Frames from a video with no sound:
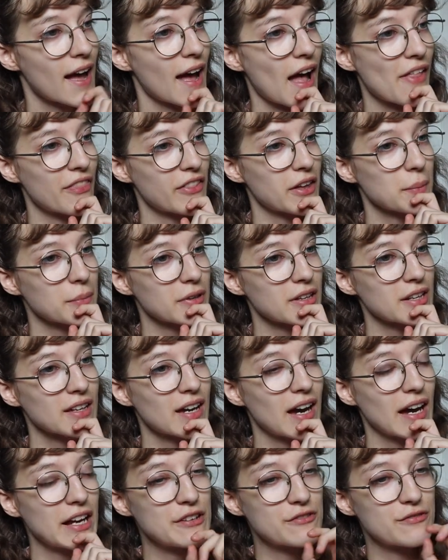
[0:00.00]
and then I'm gonna
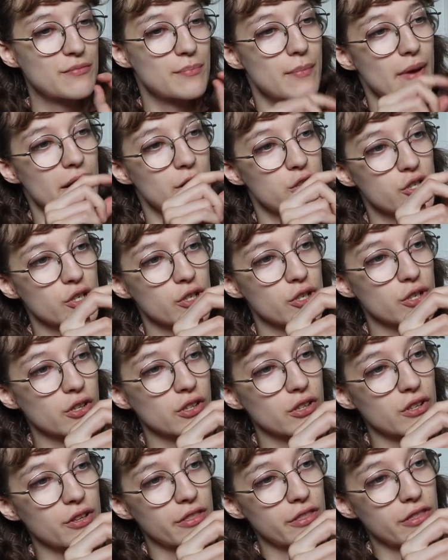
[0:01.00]
kind of
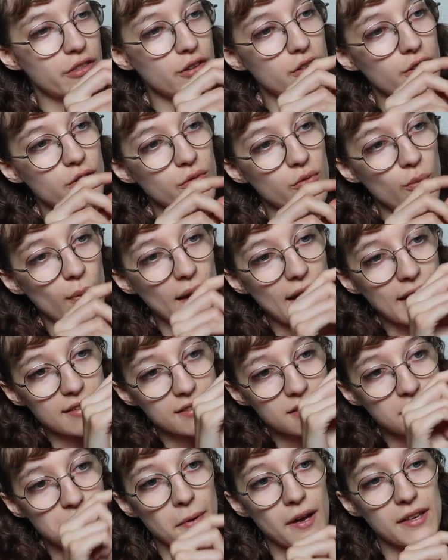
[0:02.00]
measure the waist,